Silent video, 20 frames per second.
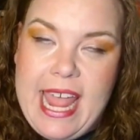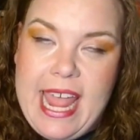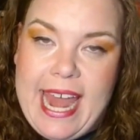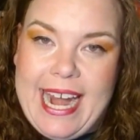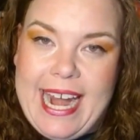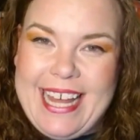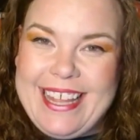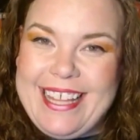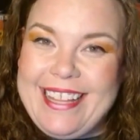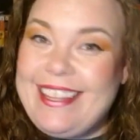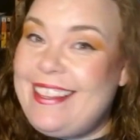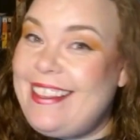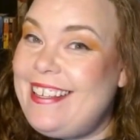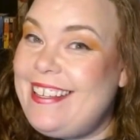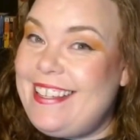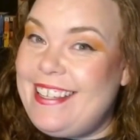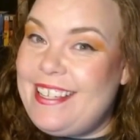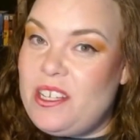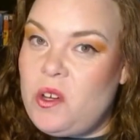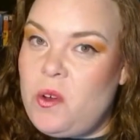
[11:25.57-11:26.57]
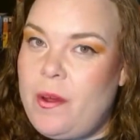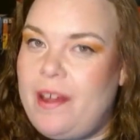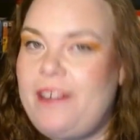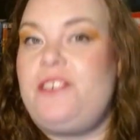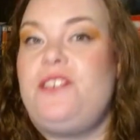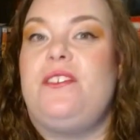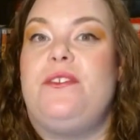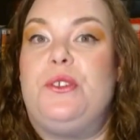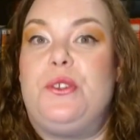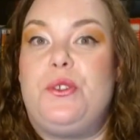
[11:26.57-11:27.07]
And I think that this is a
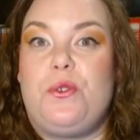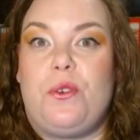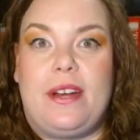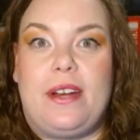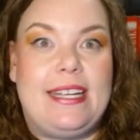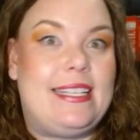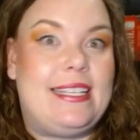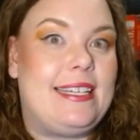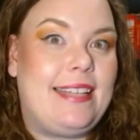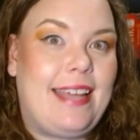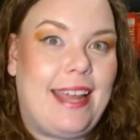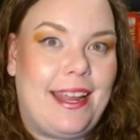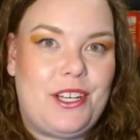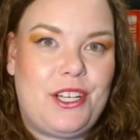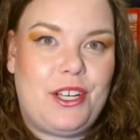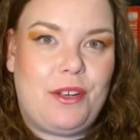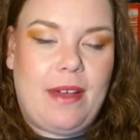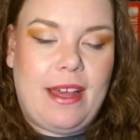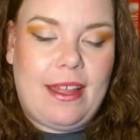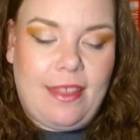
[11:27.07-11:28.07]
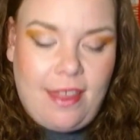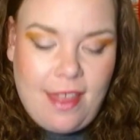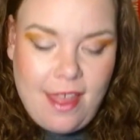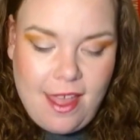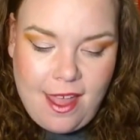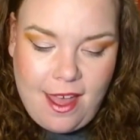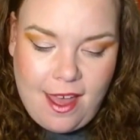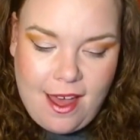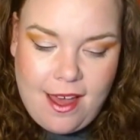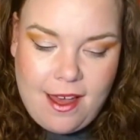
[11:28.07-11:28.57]
question the story is engaging with,
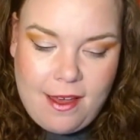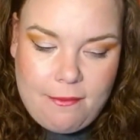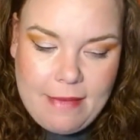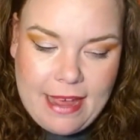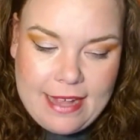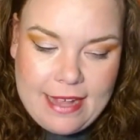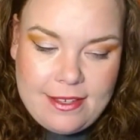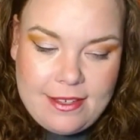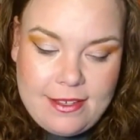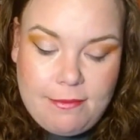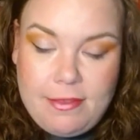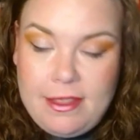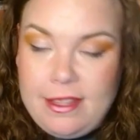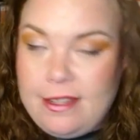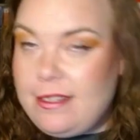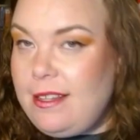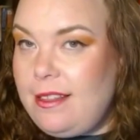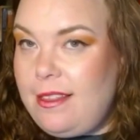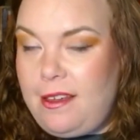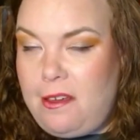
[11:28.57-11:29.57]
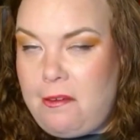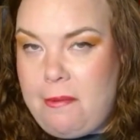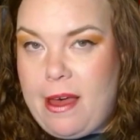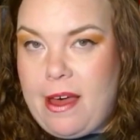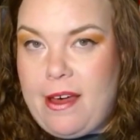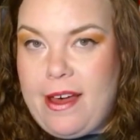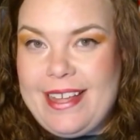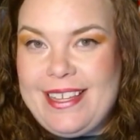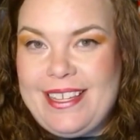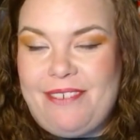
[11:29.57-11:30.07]
and something to think
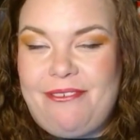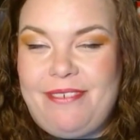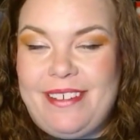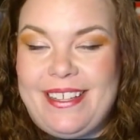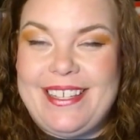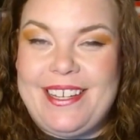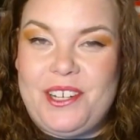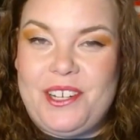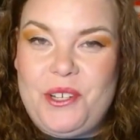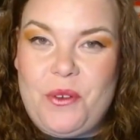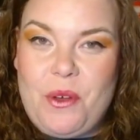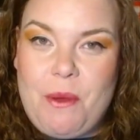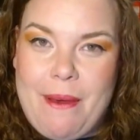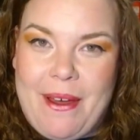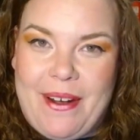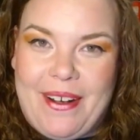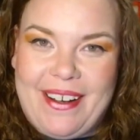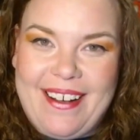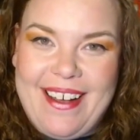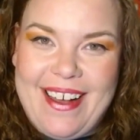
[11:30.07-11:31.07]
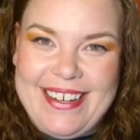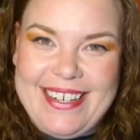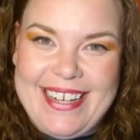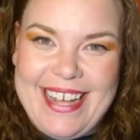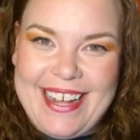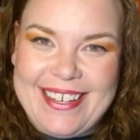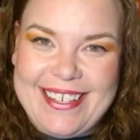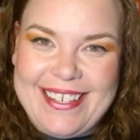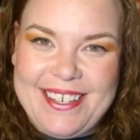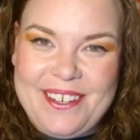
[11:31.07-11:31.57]
about as it fits into a modern
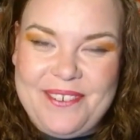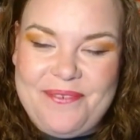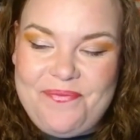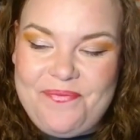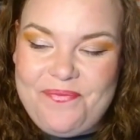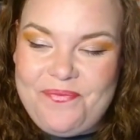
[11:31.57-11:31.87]
context.